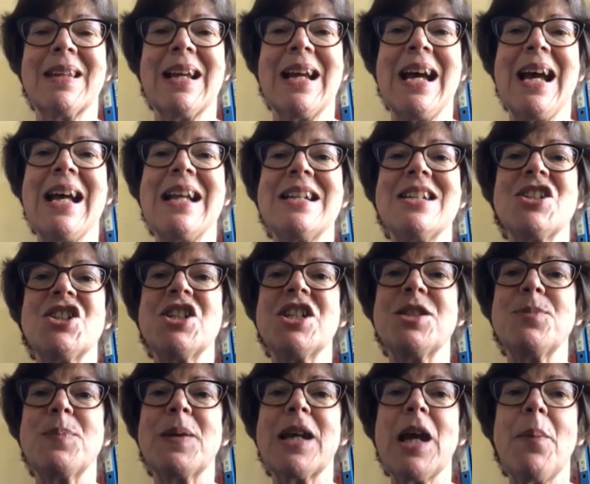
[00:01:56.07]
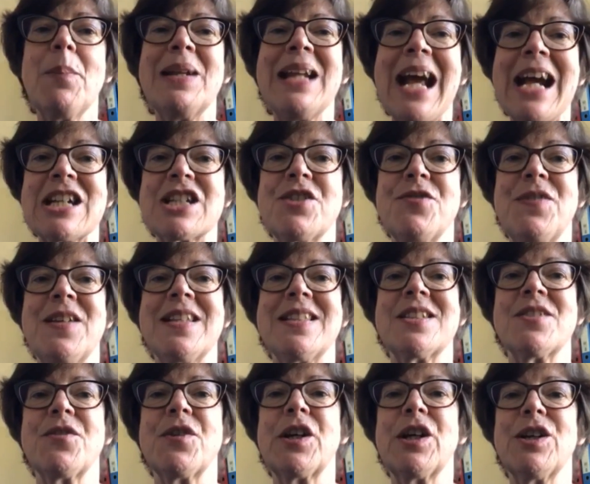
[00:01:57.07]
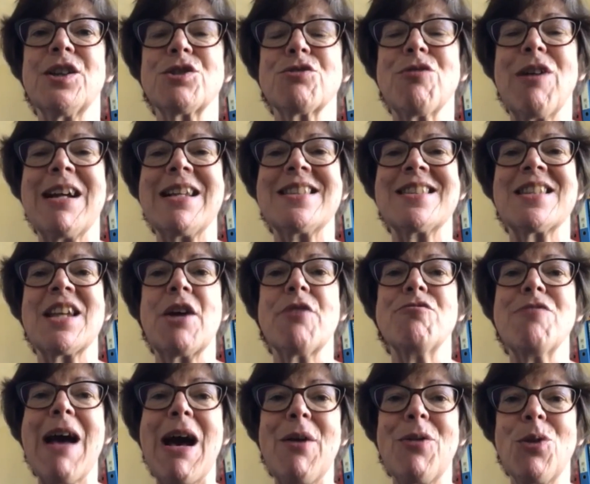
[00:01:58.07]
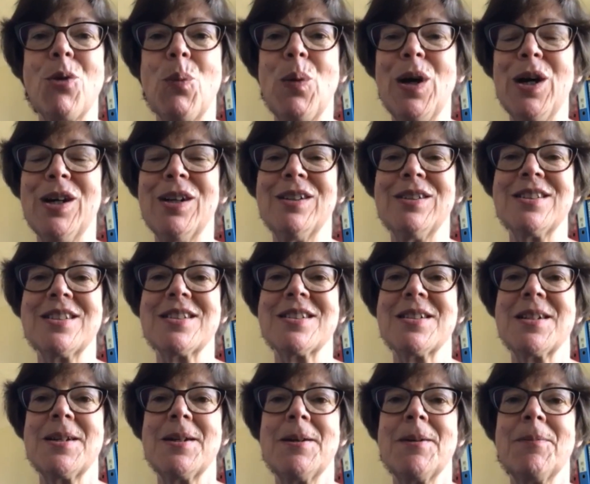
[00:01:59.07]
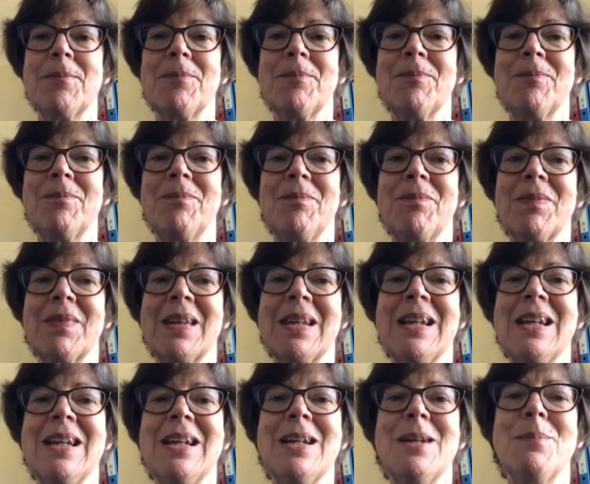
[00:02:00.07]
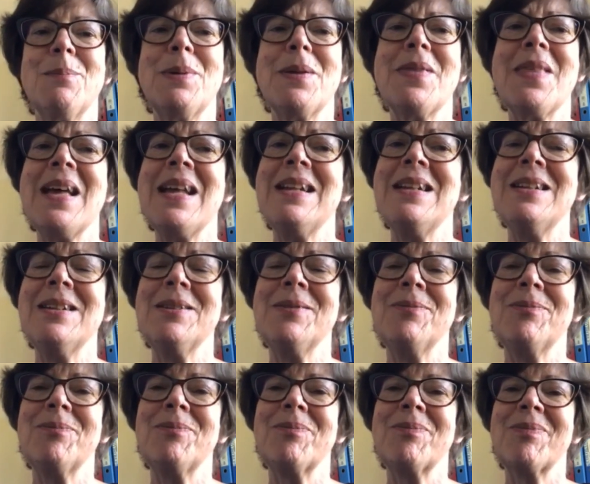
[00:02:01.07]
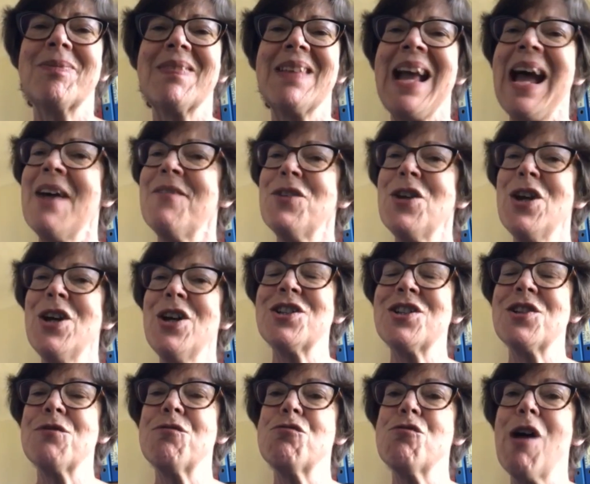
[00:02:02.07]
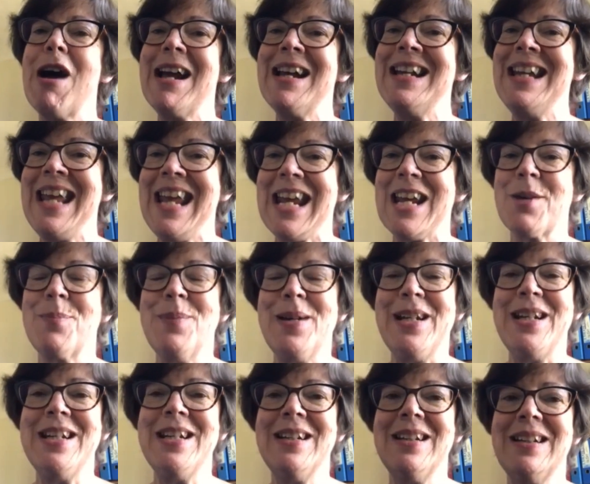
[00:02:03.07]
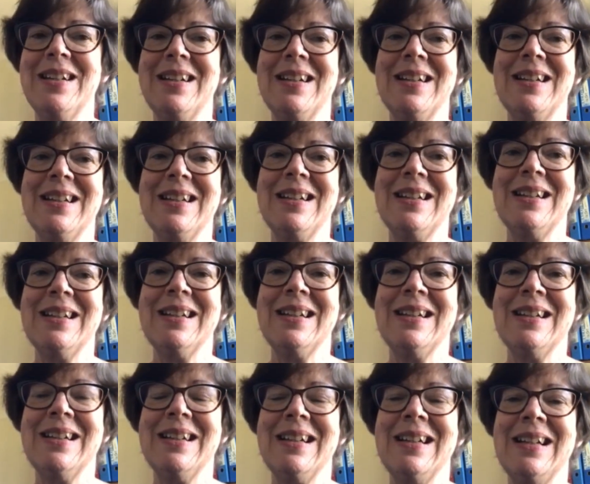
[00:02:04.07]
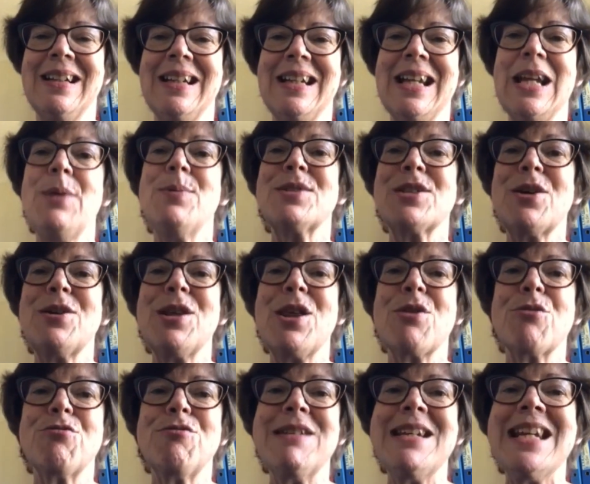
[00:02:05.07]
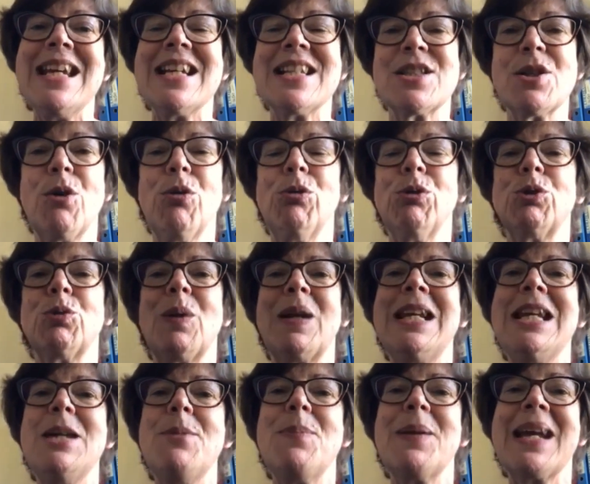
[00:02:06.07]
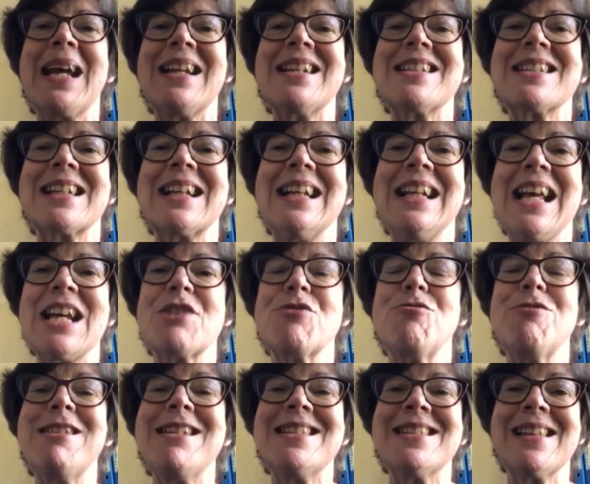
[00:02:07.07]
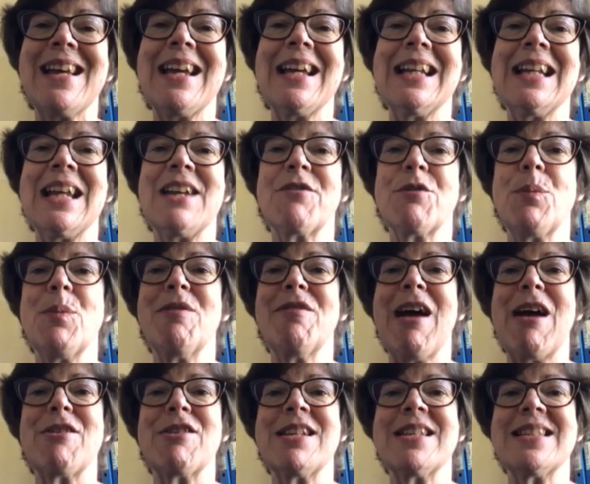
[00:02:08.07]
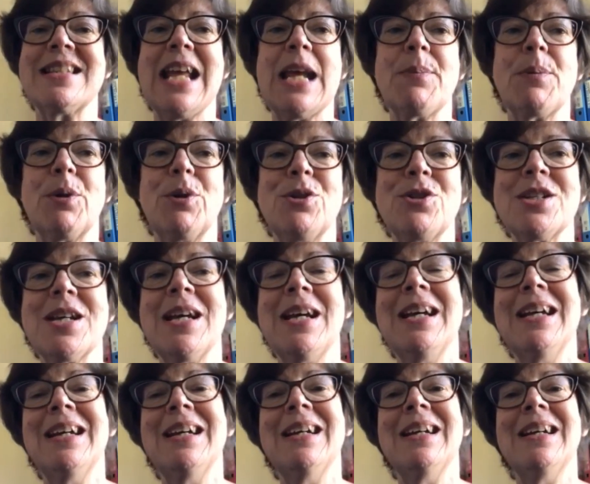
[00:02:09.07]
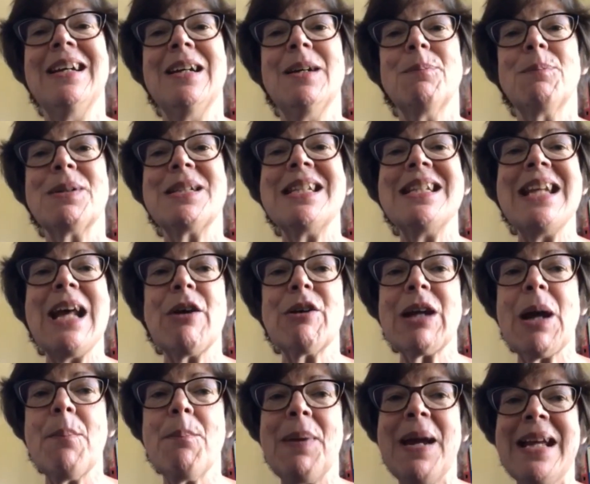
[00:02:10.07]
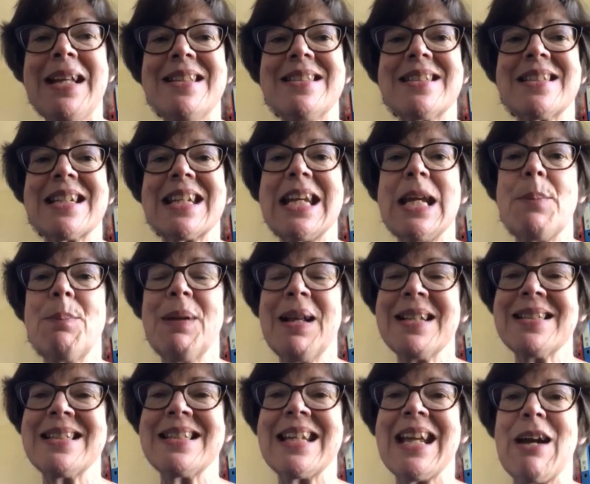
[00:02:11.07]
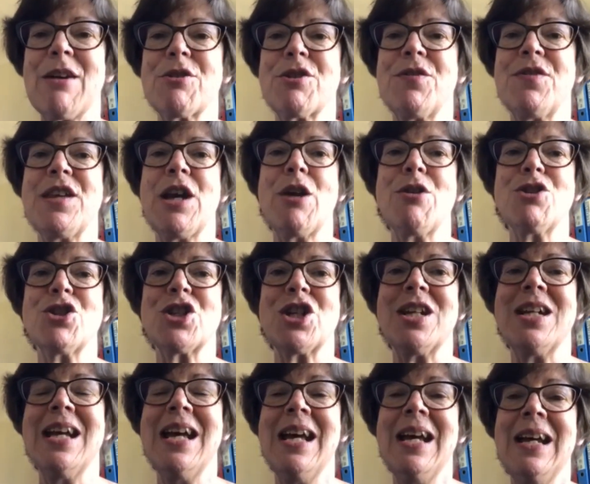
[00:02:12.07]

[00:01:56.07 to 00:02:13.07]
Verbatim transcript: And she's become an activist for girls' rights around the world. But then, have you of Ryan Hickman? He was only three years old when he began to collect recycling from around his neighbourhood, but he now campaigns to keep plastic out of the ocean,